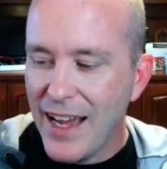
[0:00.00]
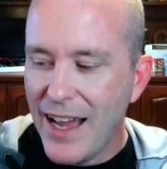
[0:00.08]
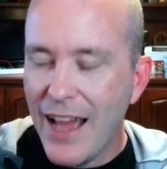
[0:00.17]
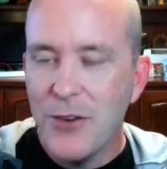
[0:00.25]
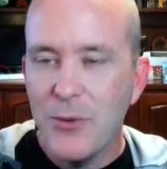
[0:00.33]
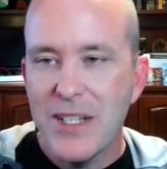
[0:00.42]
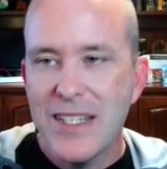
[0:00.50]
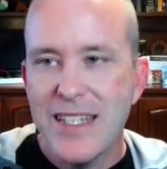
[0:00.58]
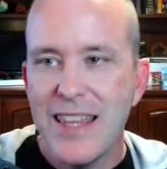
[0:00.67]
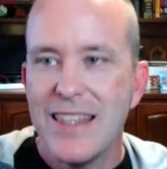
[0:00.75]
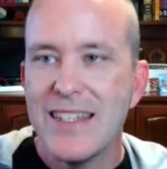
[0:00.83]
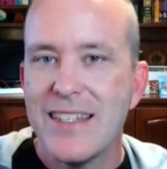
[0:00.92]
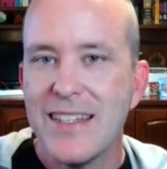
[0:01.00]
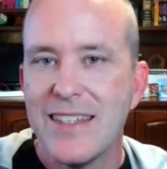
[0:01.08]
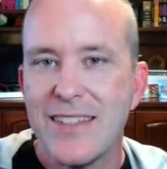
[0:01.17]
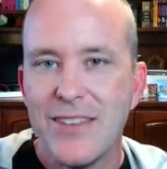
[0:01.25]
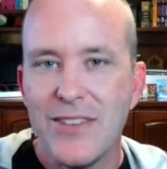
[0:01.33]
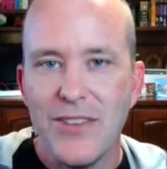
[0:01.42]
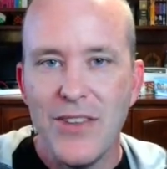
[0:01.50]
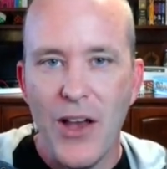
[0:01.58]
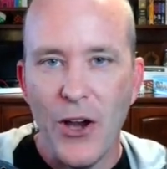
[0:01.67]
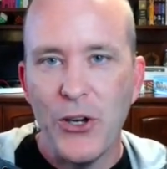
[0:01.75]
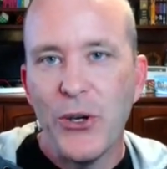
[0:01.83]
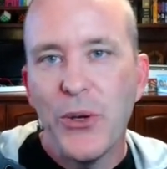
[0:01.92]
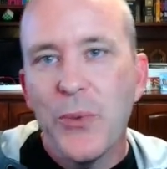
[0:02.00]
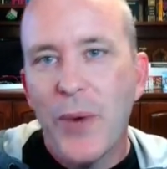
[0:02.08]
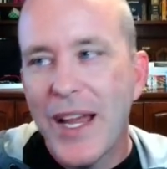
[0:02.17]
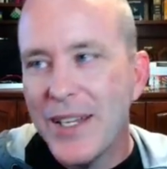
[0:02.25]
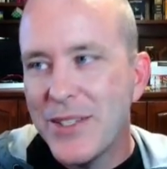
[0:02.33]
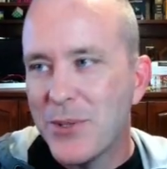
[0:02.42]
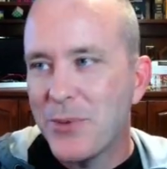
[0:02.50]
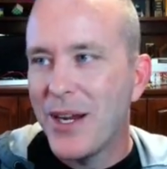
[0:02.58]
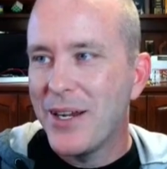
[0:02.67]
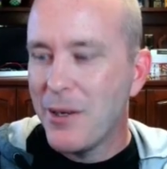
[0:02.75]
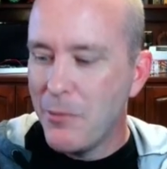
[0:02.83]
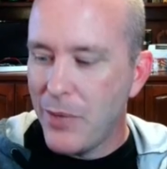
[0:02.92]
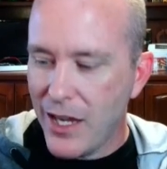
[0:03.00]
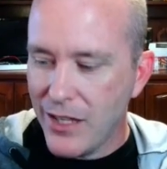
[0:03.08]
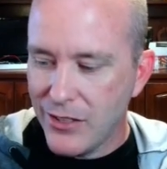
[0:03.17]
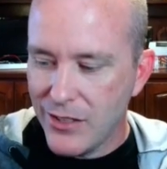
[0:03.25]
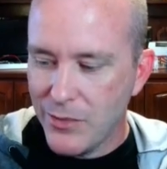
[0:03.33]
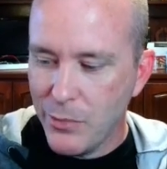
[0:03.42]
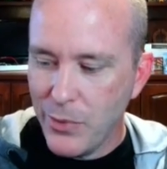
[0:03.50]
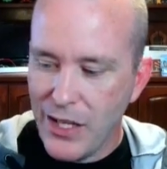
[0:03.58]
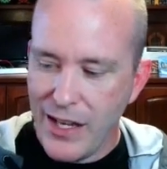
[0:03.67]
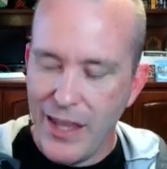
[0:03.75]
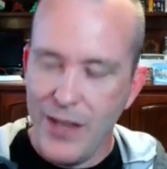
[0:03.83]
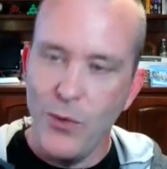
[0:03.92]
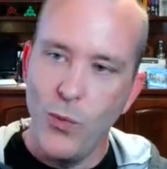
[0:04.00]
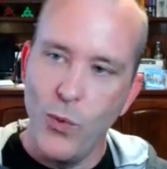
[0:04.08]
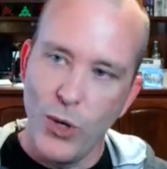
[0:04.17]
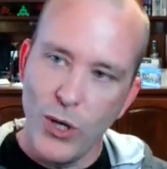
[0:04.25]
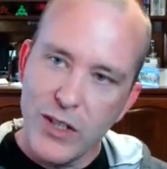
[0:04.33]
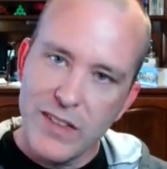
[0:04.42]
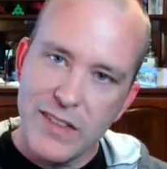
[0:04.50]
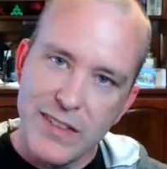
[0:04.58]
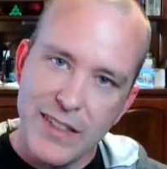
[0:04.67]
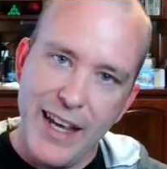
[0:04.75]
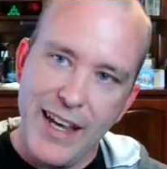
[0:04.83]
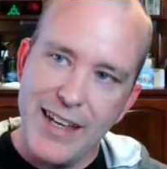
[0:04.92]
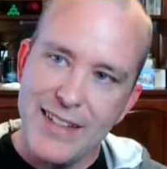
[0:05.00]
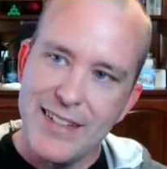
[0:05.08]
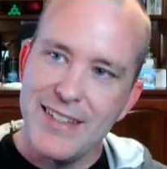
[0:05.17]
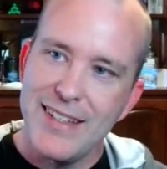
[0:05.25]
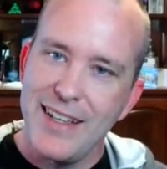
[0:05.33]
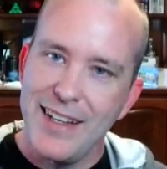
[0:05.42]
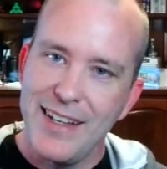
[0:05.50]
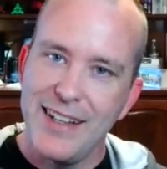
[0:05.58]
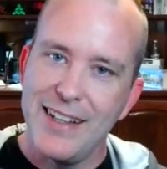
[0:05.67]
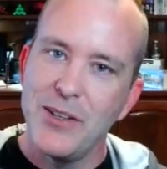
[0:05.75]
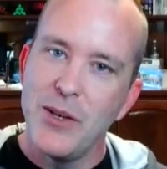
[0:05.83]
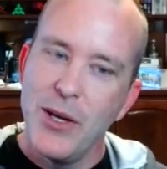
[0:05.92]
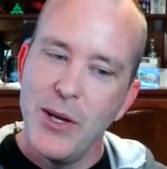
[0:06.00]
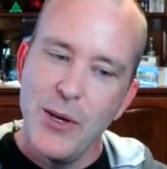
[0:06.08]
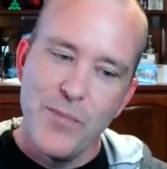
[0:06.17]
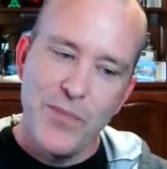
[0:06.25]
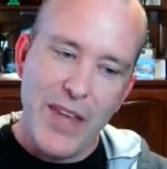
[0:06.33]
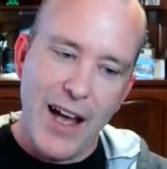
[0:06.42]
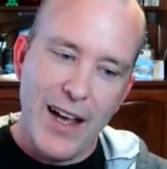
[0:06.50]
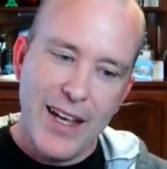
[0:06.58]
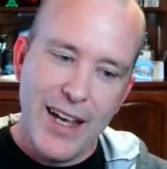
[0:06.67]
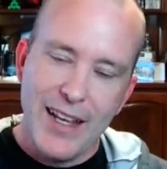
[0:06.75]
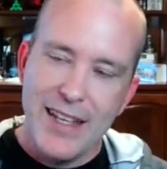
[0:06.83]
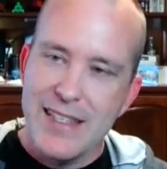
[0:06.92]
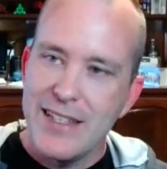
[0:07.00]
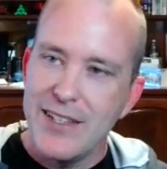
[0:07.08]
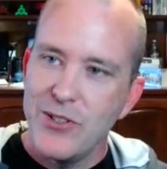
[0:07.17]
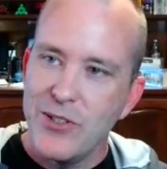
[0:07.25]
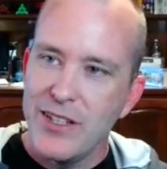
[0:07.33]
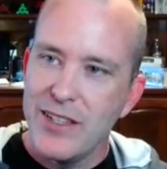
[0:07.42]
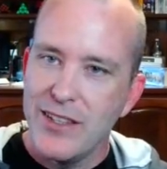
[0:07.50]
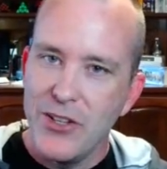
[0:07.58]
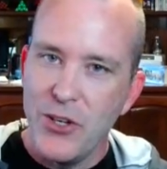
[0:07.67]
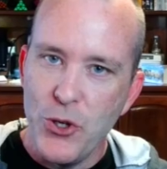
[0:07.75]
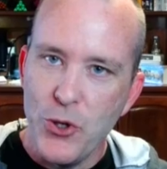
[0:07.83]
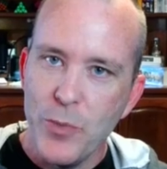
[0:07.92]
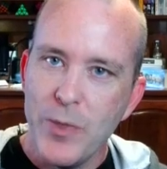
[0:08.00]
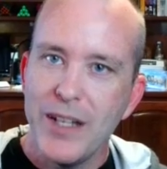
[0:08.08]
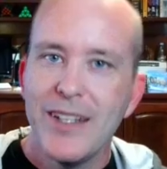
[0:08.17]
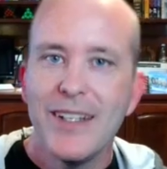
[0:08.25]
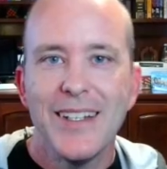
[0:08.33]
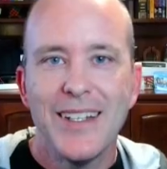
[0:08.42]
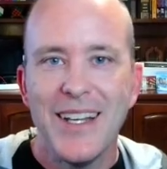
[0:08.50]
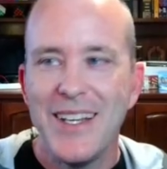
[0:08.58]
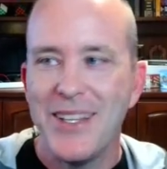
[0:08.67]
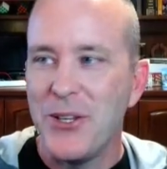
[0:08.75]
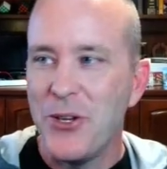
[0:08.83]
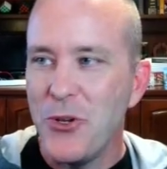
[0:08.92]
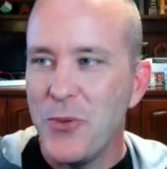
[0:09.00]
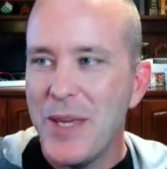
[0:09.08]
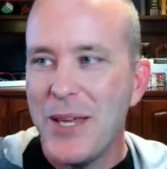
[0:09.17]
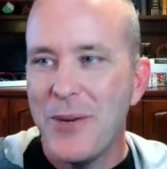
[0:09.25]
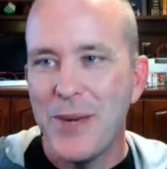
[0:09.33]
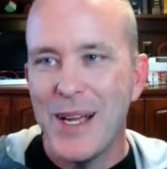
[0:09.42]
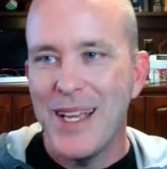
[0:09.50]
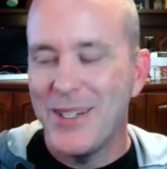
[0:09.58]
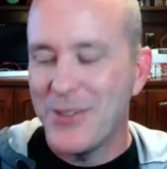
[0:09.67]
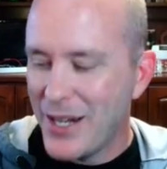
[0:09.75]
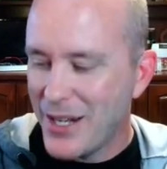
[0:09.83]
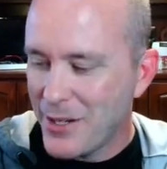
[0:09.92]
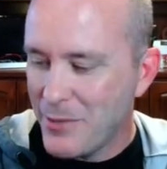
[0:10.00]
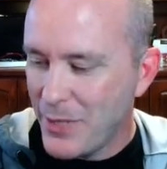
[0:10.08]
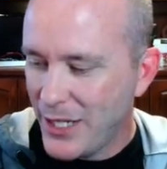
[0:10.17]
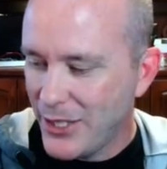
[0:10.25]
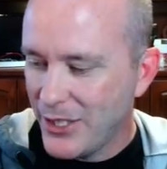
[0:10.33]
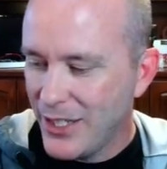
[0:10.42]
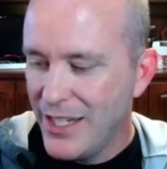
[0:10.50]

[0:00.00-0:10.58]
don't want to say this is a good way to write a compiler, but it works. And I kind of consider it the newbie way to write a compiler.